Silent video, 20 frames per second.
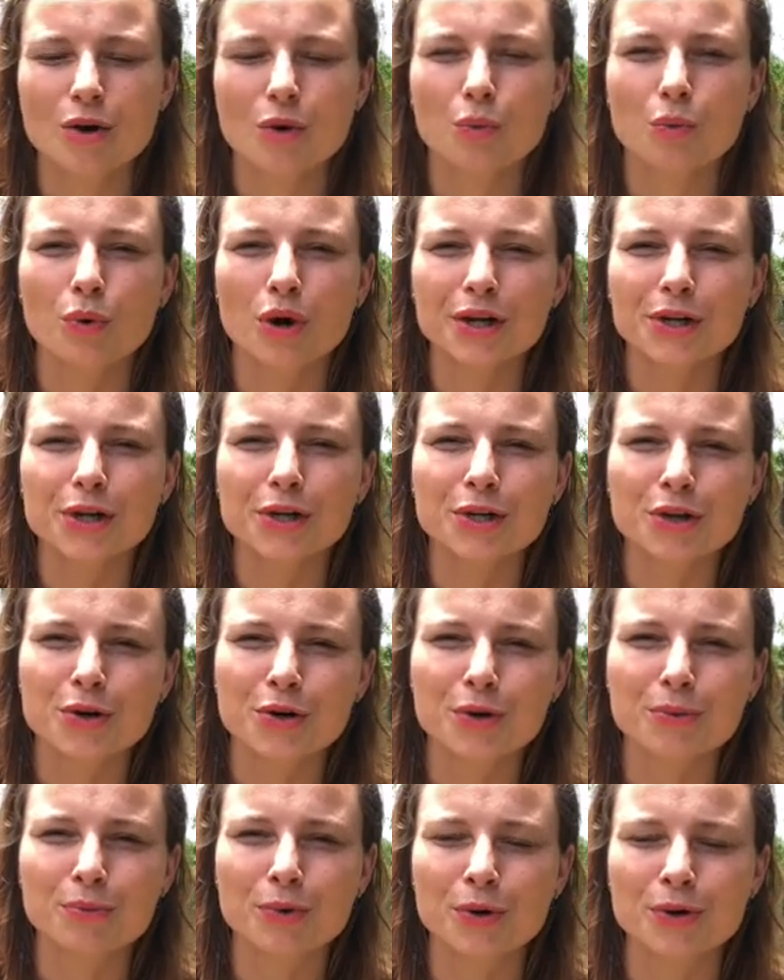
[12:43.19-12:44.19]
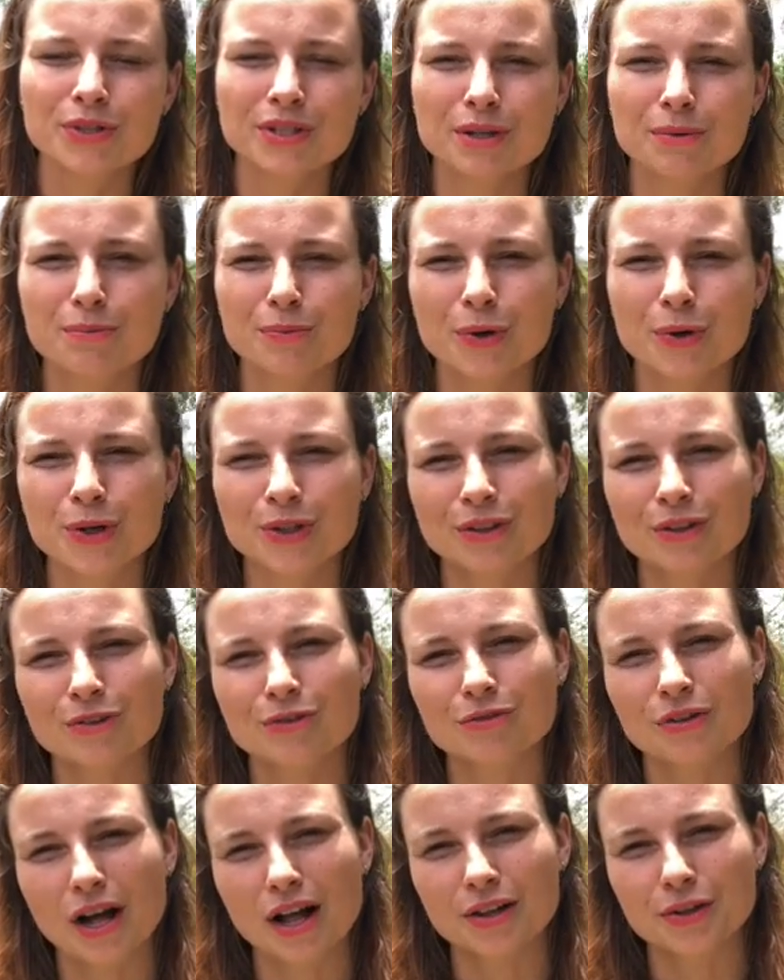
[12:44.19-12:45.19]
What are your most important
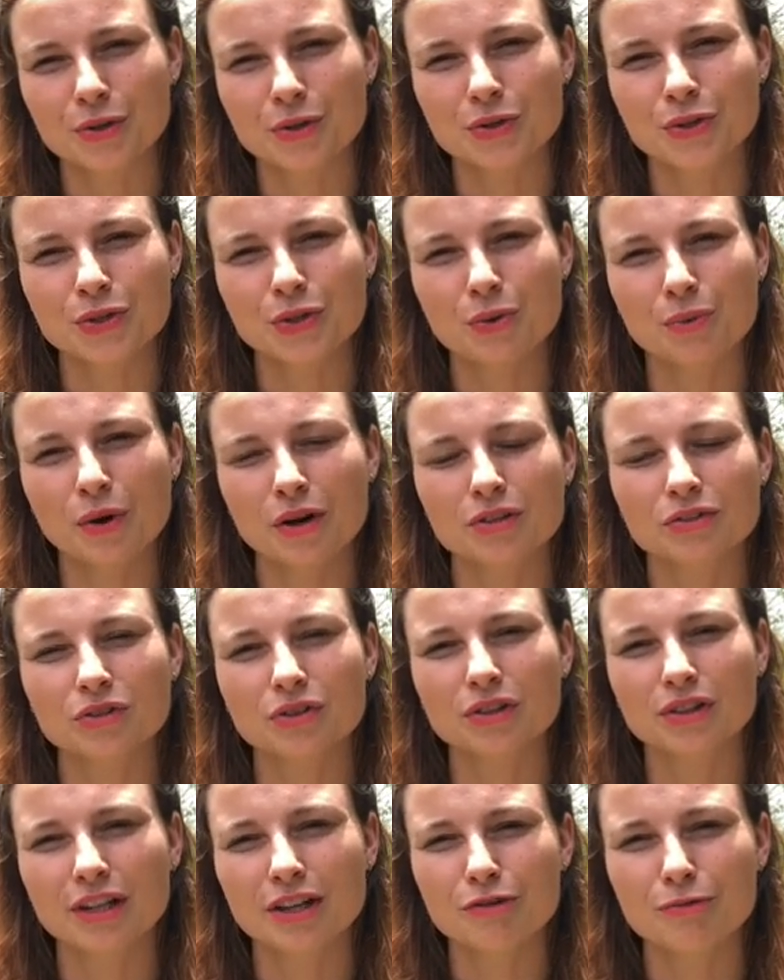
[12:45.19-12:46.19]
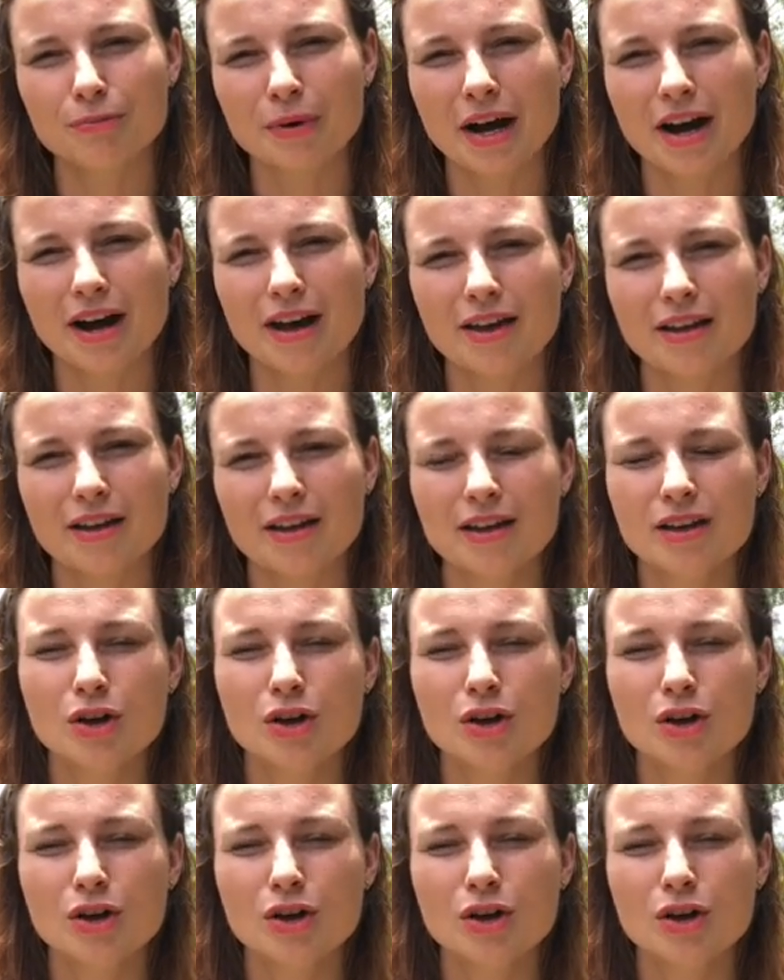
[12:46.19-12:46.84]
values you want to live by?